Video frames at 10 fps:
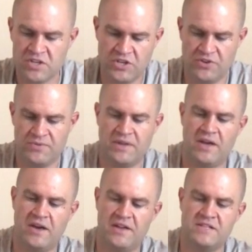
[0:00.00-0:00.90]
you
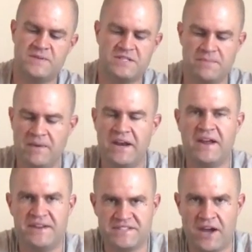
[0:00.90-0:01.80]
know, especially the
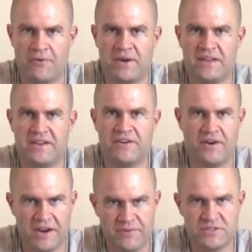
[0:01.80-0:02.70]
Metadyne, it's got a regulator
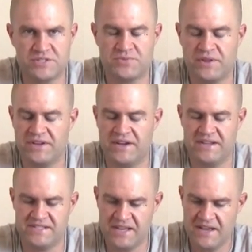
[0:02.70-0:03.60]
on it, which is really
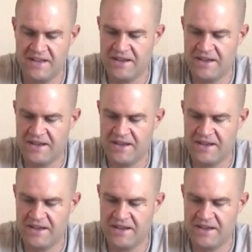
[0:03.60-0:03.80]
nice.